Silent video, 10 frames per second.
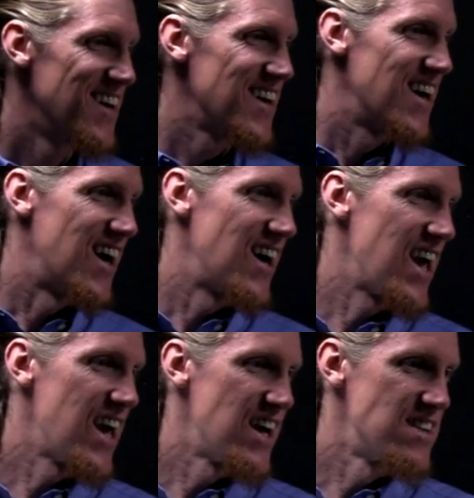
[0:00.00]

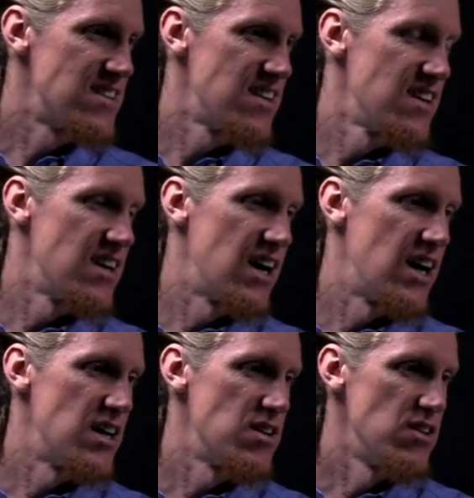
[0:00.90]
and
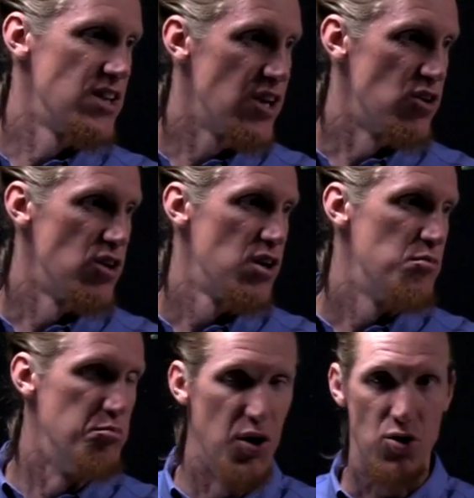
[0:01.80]
little
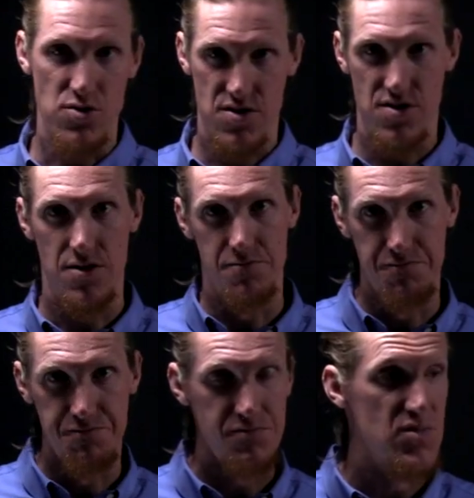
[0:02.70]
boats.
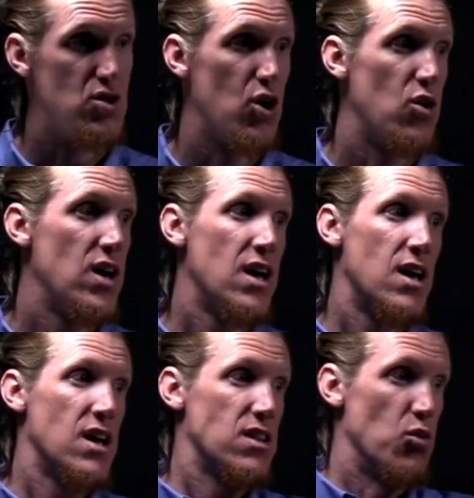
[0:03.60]
So
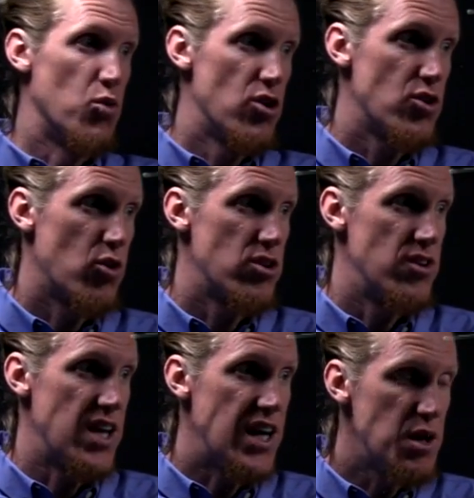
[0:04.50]
the word order
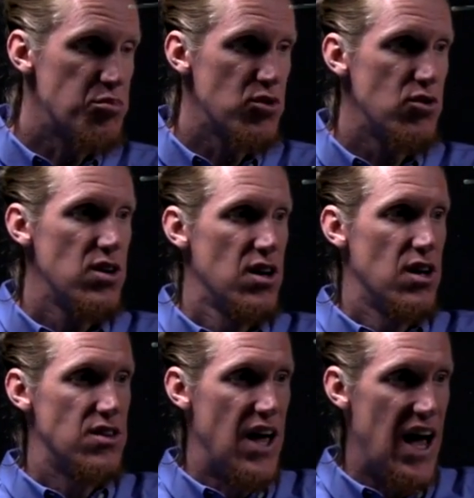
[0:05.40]
in Hebrew,
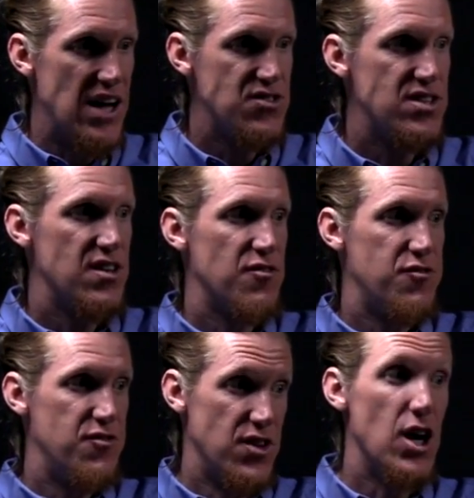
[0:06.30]
the
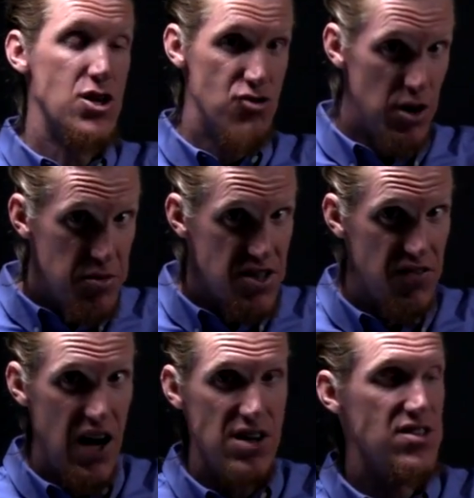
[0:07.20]
attributive
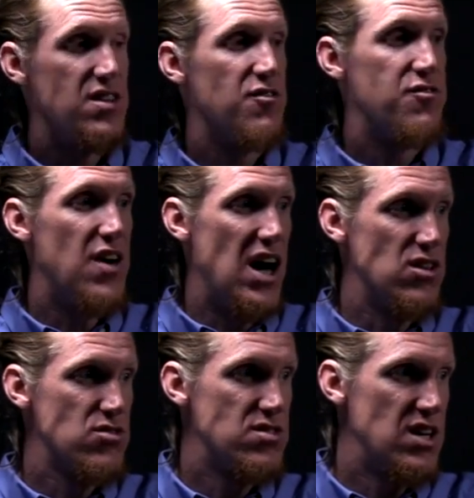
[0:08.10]
adjective
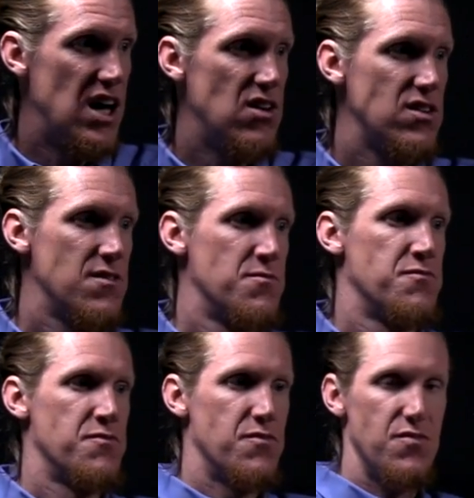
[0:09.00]
follows the noun.
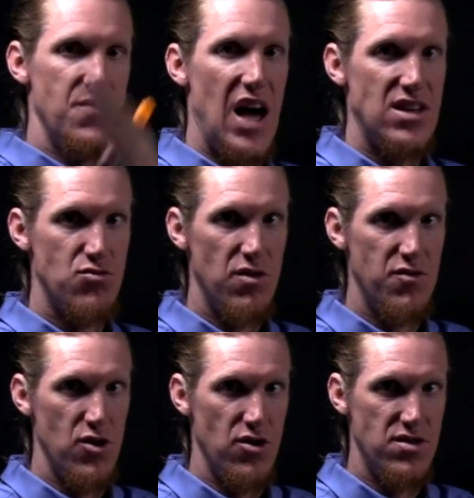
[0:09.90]
That's
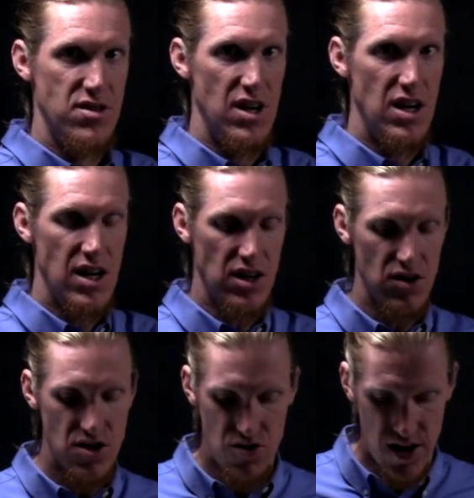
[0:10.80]
reversed in
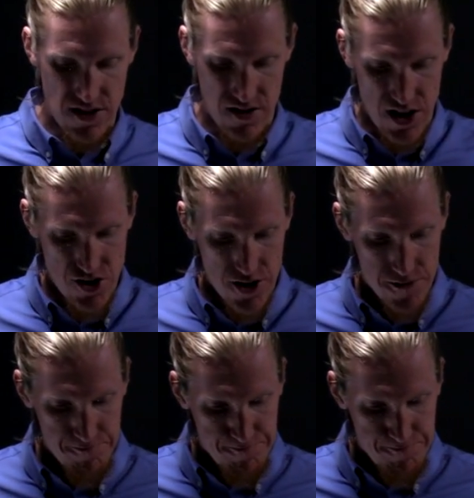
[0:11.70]
English translation.